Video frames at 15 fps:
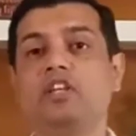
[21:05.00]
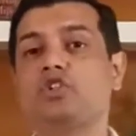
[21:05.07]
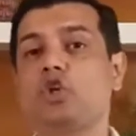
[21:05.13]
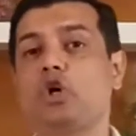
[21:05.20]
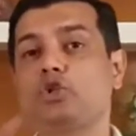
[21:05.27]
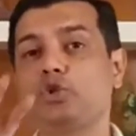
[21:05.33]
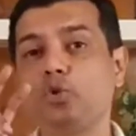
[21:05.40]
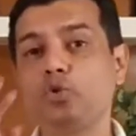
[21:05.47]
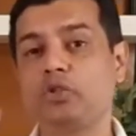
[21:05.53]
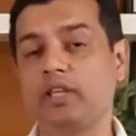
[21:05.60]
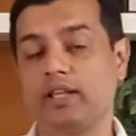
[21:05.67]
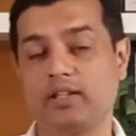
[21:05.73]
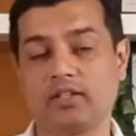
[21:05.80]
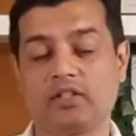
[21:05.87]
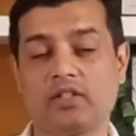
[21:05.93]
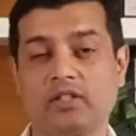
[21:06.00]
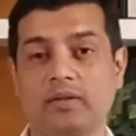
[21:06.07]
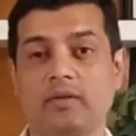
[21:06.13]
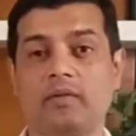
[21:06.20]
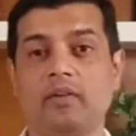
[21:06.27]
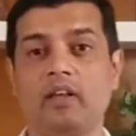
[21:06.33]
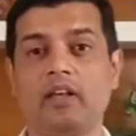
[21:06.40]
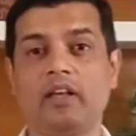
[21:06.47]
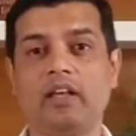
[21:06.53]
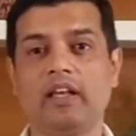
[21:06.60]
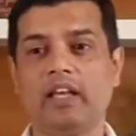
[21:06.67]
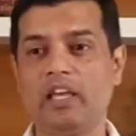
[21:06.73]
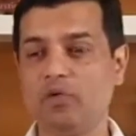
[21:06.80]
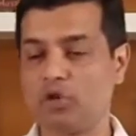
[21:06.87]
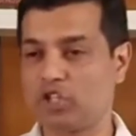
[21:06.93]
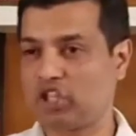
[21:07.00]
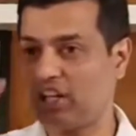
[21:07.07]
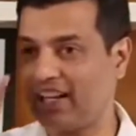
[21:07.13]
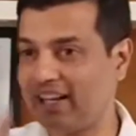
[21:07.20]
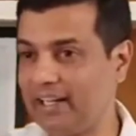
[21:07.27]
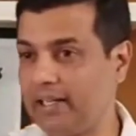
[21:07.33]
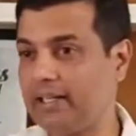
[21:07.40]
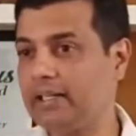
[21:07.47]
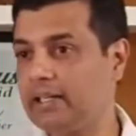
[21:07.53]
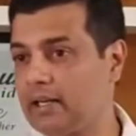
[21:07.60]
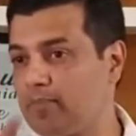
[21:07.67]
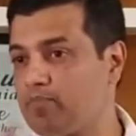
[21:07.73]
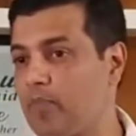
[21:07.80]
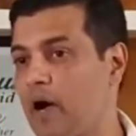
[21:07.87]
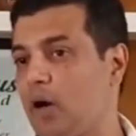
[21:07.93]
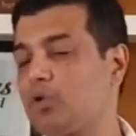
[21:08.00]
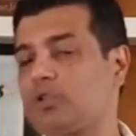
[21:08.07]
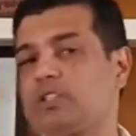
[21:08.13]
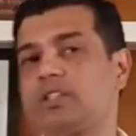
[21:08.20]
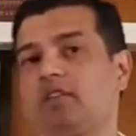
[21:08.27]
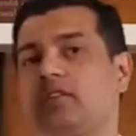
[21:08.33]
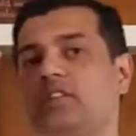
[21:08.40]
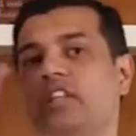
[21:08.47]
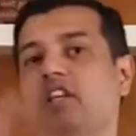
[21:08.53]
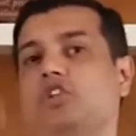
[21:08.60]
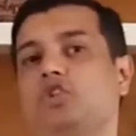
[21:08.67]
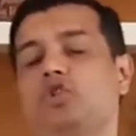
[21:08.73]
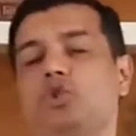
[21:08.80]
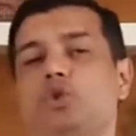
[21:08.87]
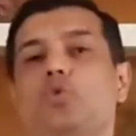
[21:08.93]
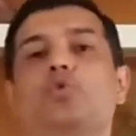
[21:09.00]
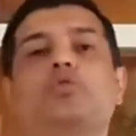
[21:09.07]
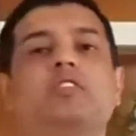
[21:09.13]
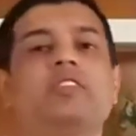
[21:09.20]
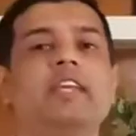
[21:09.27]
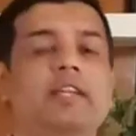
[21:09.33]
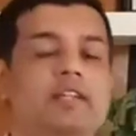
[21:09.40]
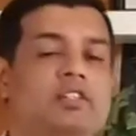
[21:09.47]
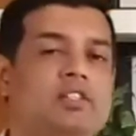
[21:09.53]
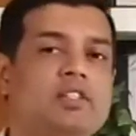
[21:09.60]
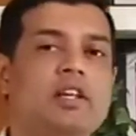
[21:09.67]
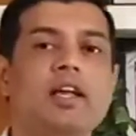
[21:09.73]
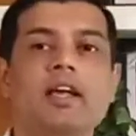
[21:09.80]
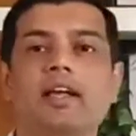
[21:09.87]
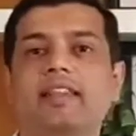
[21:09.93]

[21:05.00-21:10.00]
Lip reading: He saw two things. He was clear about these two things.